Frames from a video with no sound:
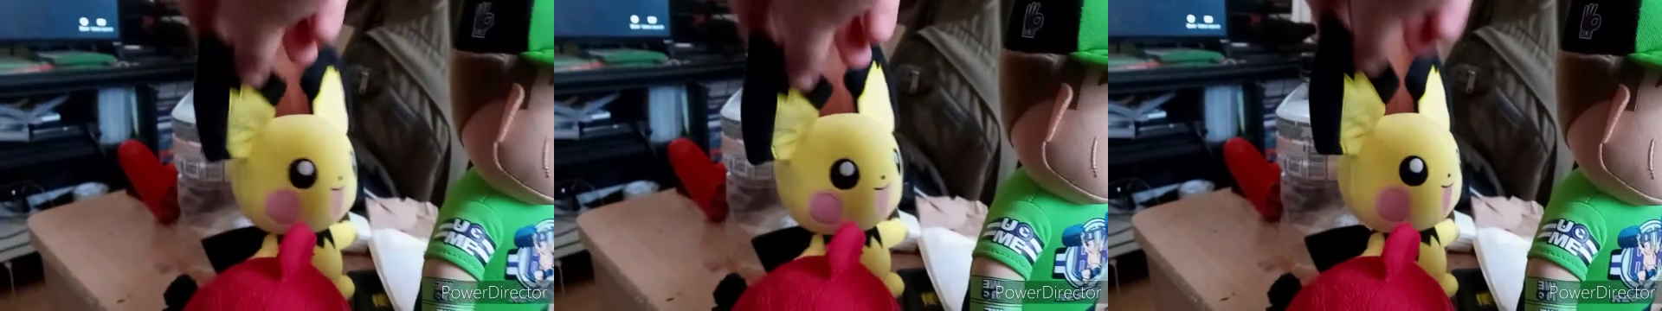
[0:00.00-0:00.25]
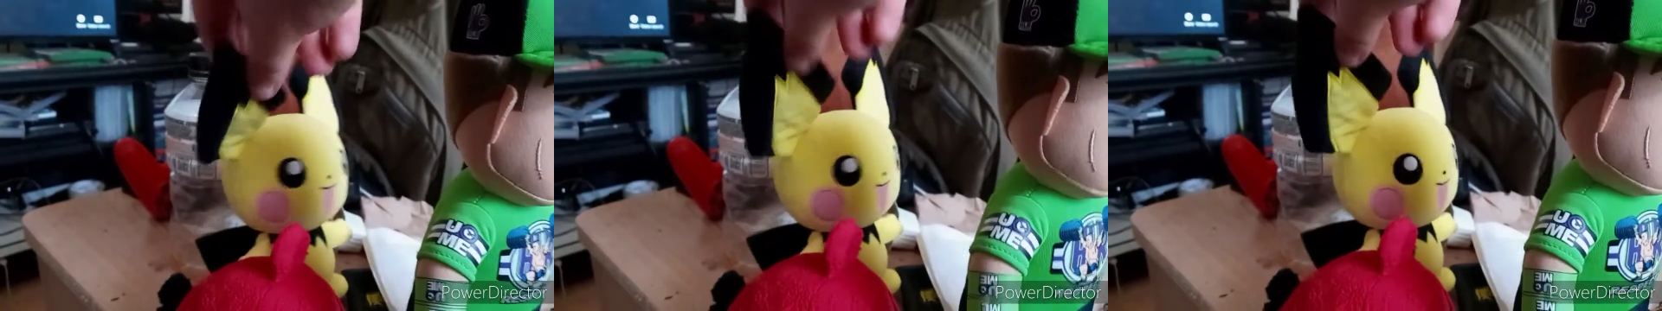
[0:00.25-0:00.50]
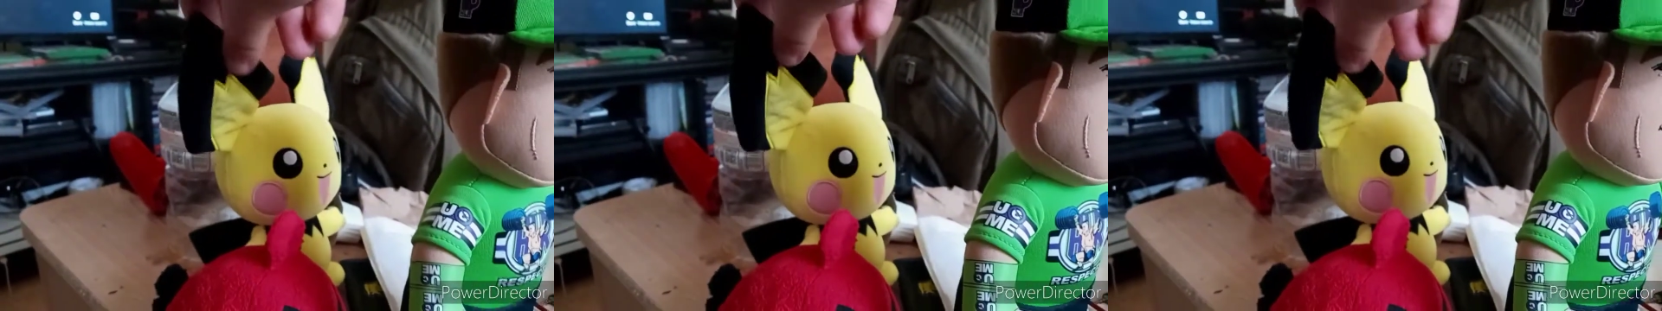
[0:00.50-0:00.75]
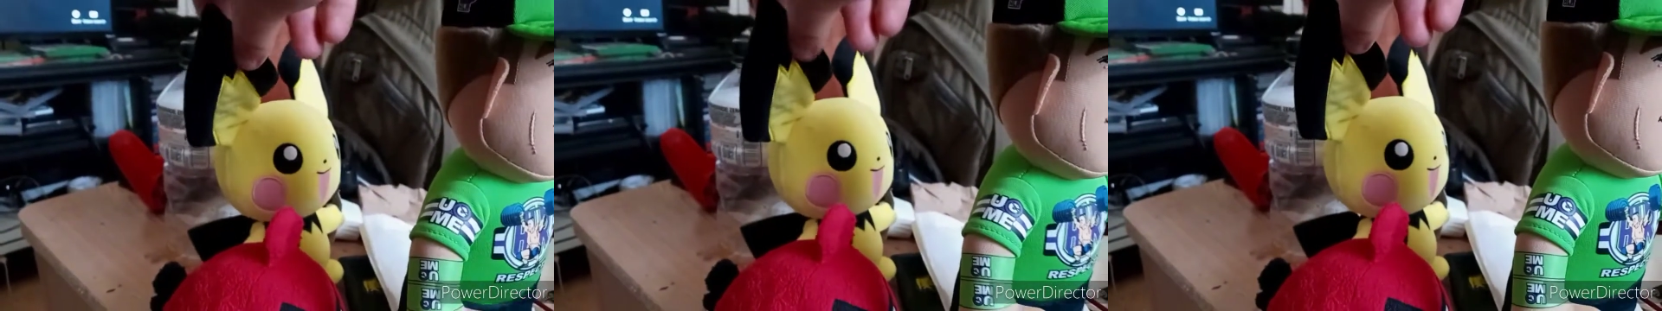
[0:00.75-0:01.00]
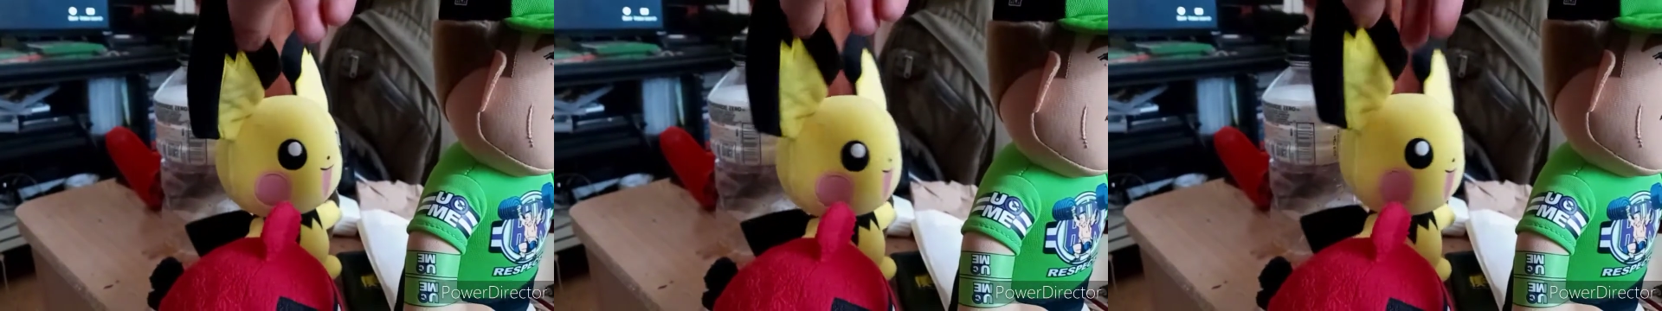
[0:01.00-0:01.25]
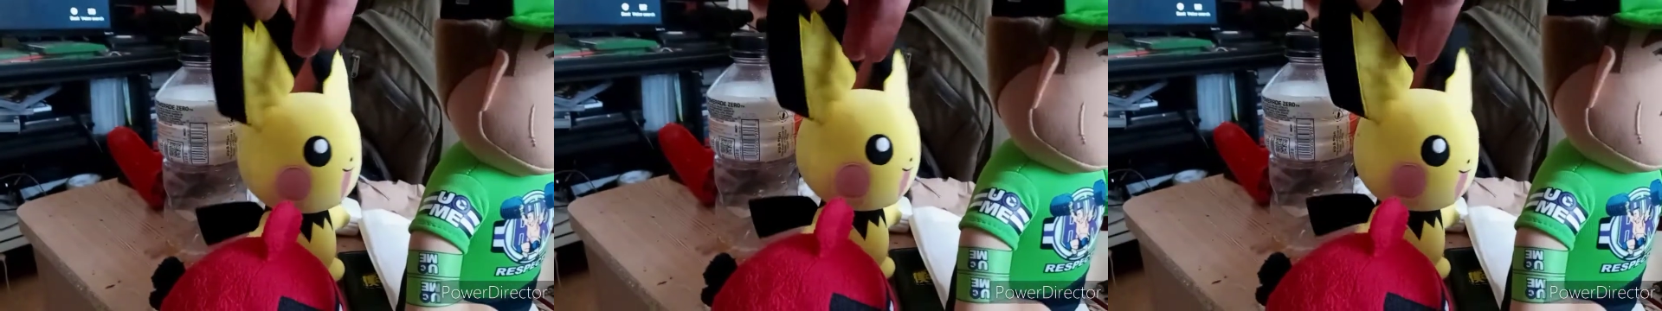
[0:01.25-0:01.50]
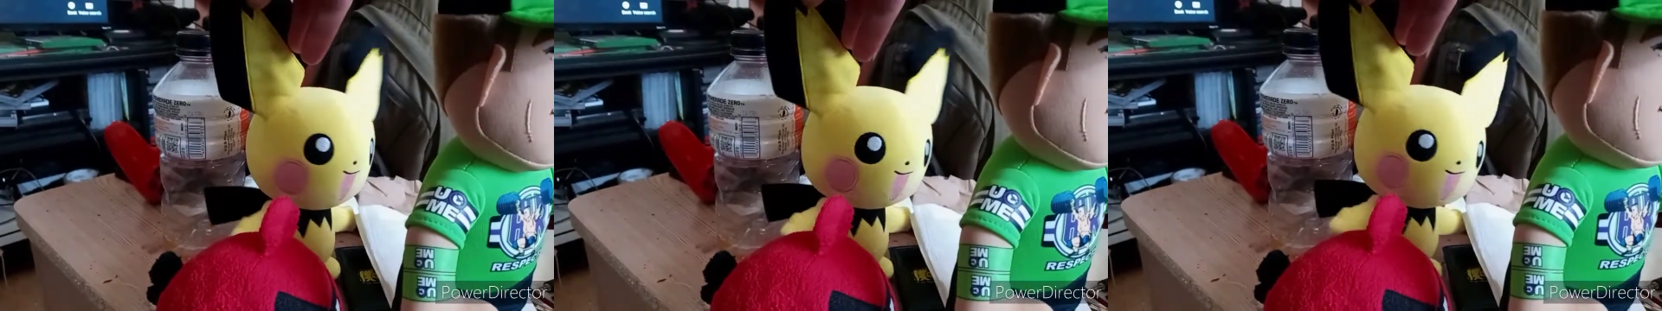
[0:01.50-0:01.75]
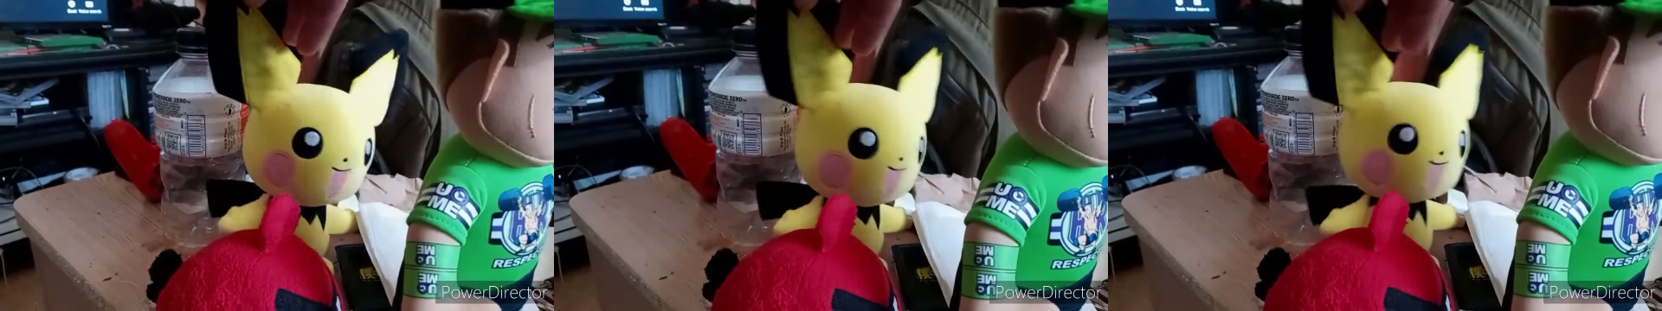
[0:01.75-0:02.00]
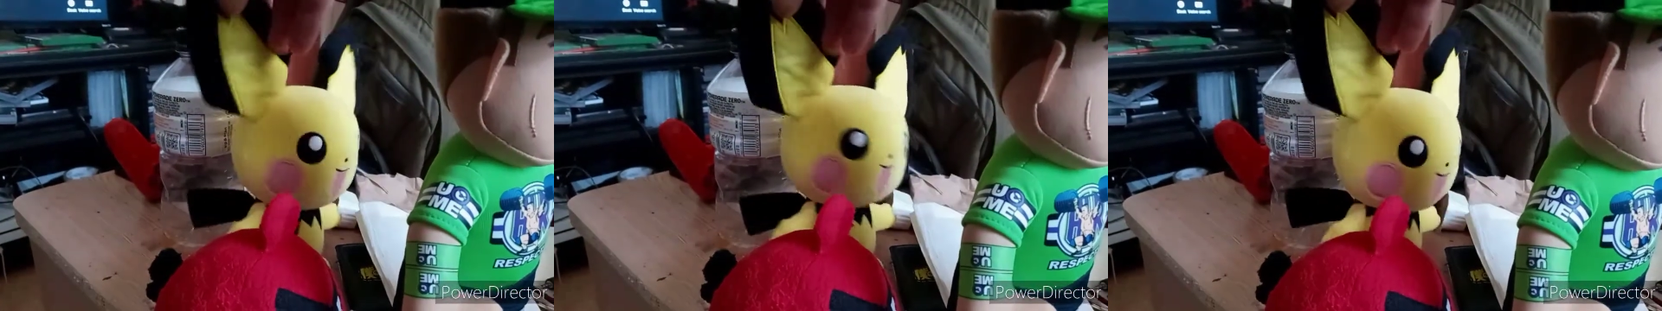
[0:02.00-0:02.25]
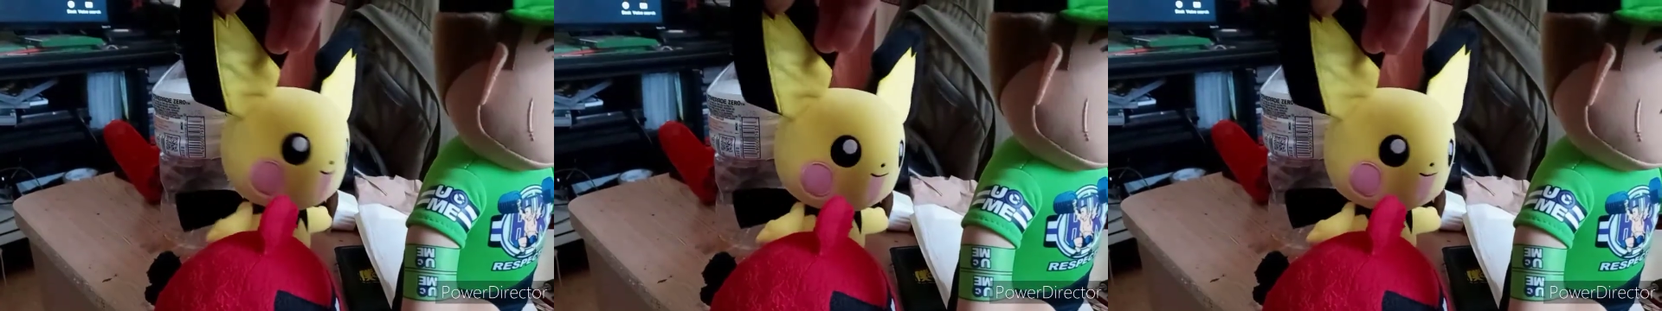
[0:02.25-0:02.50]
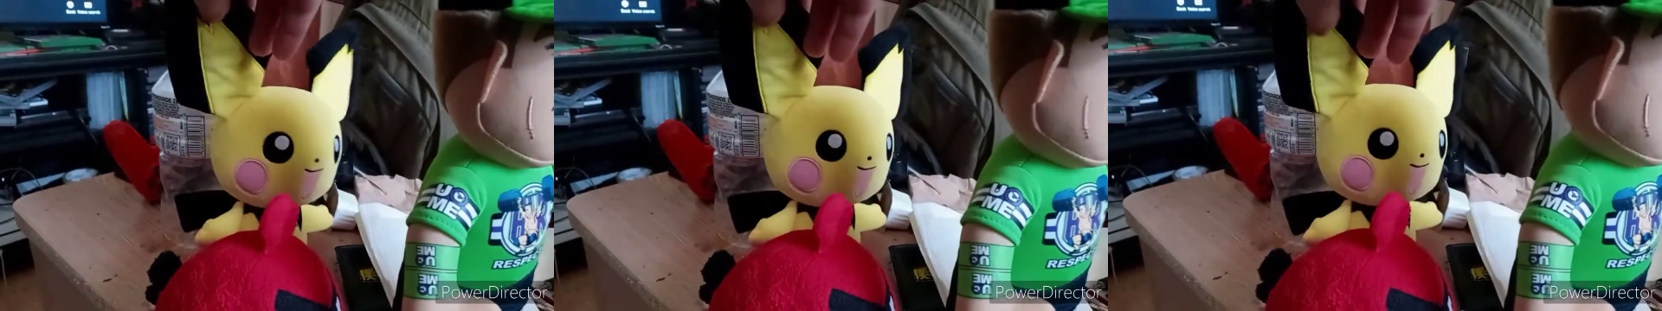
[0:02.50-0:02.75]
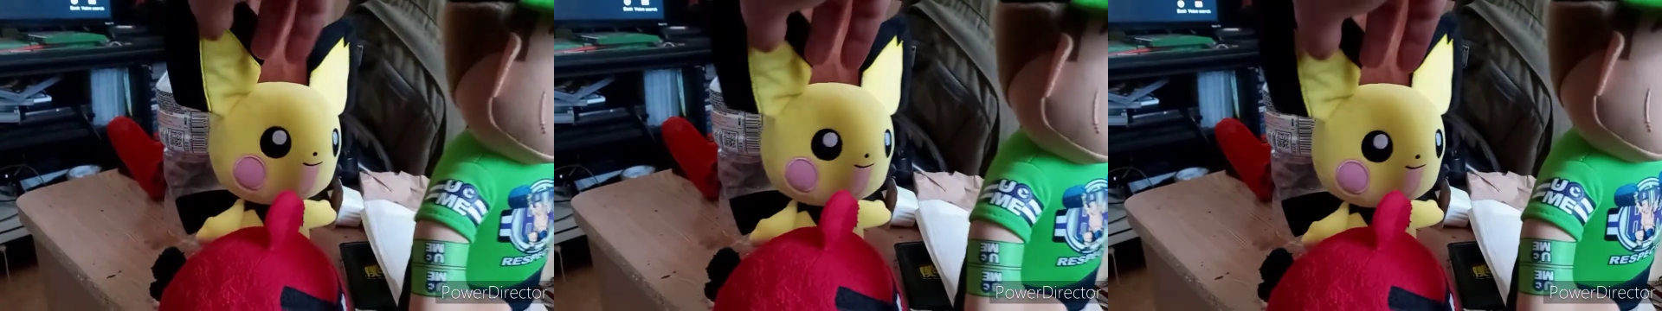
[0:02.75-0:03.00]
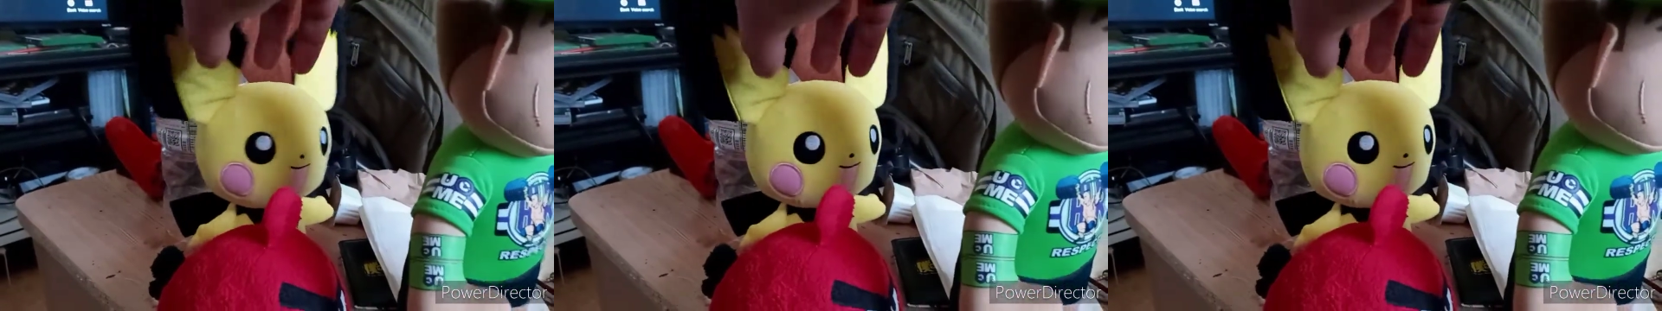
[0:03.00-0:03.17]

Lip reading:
[unreadable: no face in view]